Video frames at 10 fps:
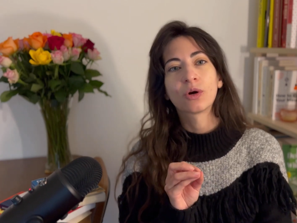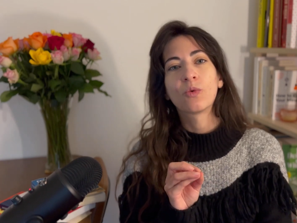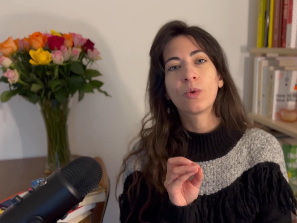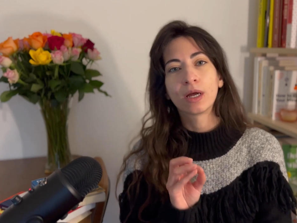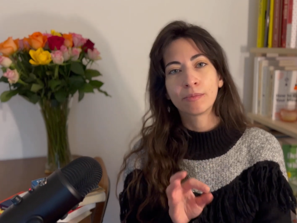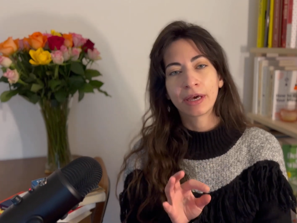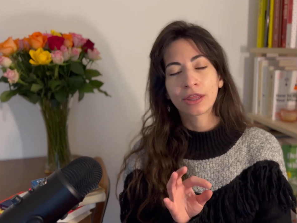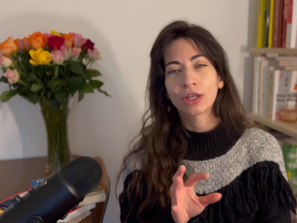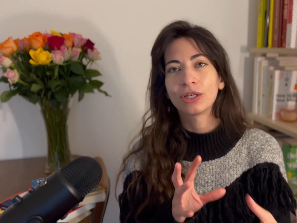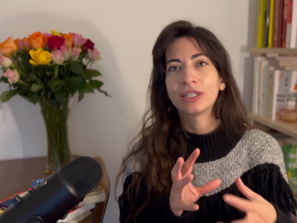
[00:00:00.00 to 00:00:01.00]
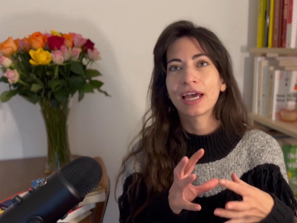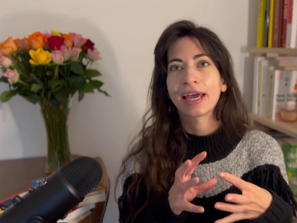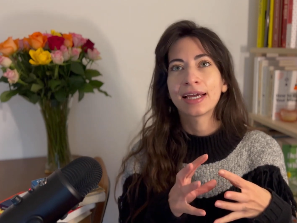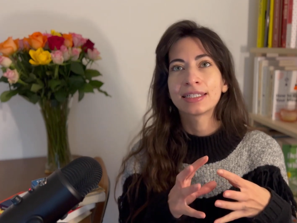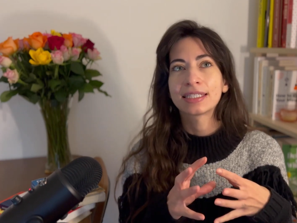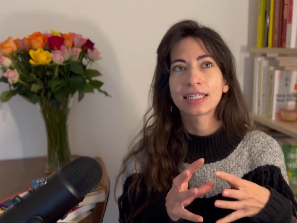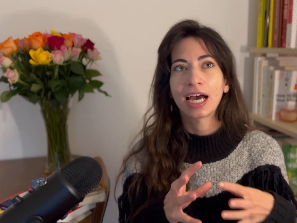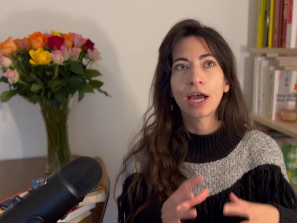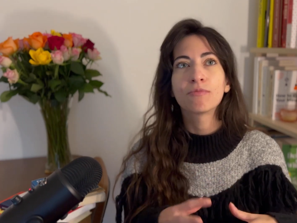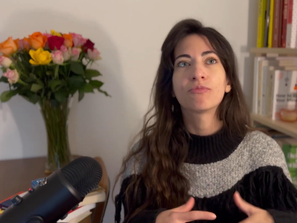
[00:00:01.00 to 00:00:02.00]
one method and
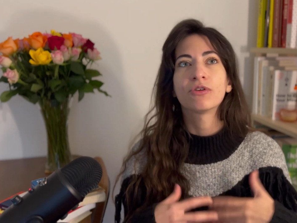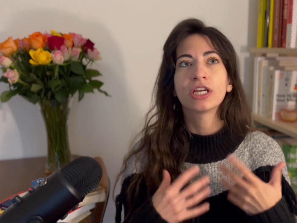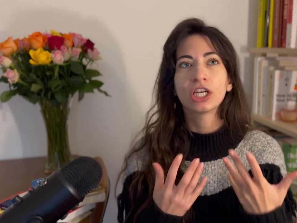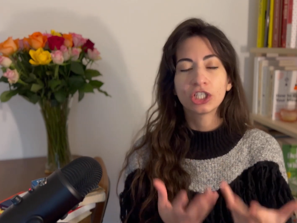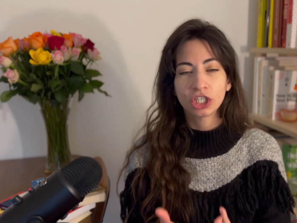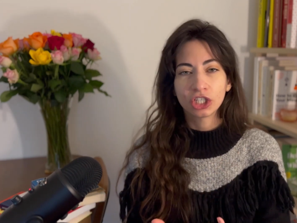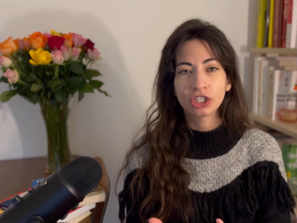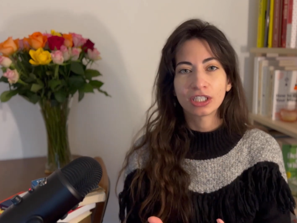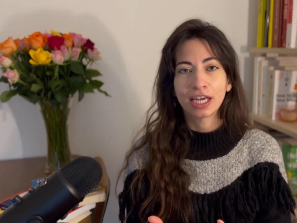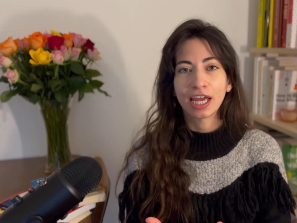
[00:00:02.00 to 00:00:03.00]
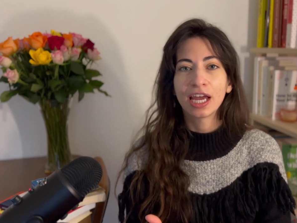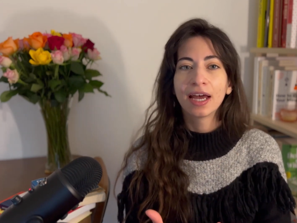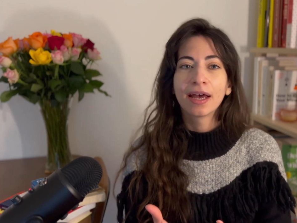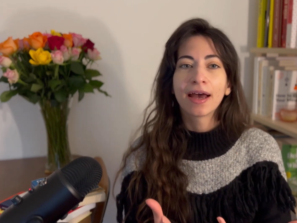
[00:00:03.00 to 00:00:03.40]
I'm bringing to you today